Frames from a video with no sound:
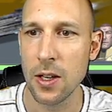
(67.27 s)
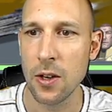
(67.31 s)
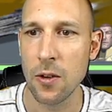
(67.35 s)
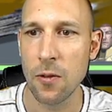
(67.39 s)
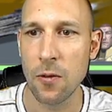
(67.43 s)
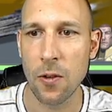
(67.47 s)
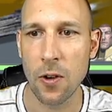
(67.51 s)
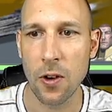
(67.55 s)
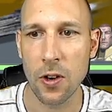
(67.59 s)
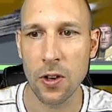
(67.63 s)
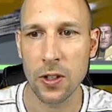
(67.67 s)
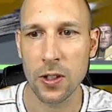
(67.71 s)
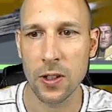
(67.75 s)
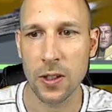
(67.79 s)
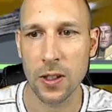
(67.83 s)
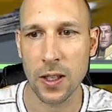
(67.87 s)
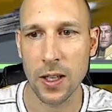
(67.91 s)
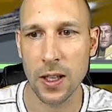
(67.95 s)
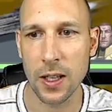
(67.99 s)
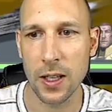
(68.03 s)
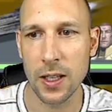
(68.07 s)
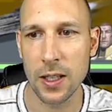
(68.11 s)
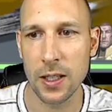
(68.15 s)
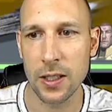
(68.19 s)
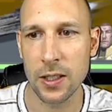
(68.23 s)
first
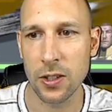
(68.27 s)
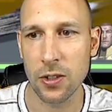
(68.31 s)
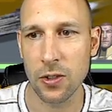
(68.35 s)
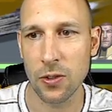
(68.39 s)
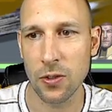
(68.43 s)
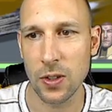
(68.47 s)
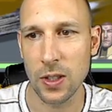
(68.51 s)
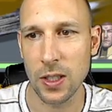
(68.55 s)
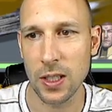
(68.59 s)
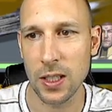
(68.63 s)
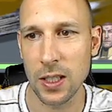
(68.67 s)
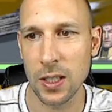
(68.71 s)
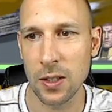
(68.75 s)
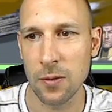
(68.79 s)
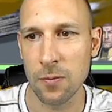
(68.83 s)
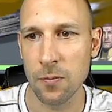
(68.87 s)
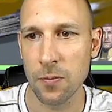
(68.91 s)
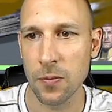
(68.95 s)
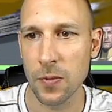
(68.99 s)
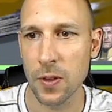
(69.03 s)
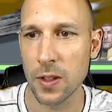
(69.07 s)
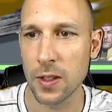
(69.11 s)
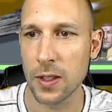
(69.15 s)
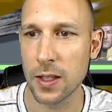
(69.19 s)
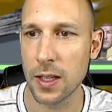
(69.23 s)
skill 3,
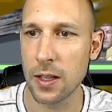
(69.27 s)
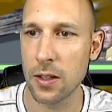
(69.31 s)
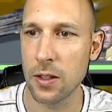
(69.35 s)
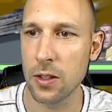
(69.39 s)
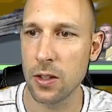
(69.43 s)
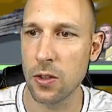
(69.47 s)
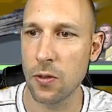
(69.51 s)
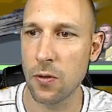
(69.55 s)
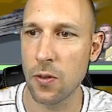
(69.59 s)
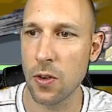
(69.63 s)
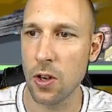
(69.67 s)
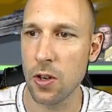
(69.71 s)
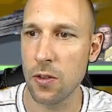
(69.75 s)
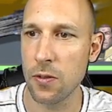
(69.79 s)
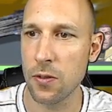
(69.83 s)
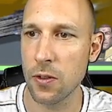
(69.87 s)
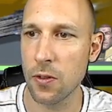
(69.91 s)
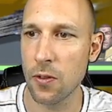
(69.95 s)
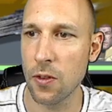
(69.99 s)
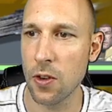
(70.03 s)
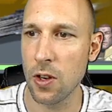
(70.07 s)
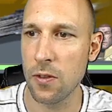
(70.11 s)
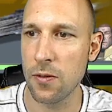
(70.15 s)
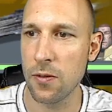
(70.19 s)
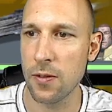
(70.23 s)
then 12,
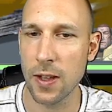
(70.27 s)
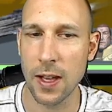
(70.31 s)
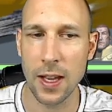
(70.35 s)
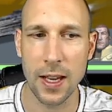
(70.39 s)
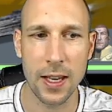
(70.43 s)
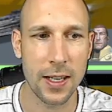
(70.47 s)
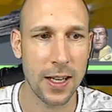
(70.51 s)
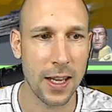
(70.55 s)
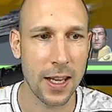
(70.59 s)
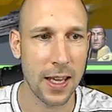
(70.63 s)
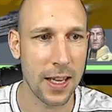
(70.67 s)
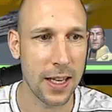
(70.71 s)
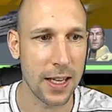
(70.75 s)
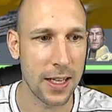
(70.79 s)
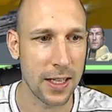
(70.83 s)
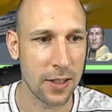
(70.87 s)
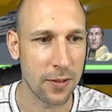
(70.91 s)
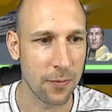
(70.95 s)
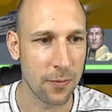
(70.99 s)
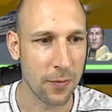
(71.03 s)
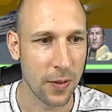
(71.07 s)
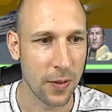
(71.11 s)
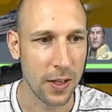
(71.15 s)
12, 8, 8.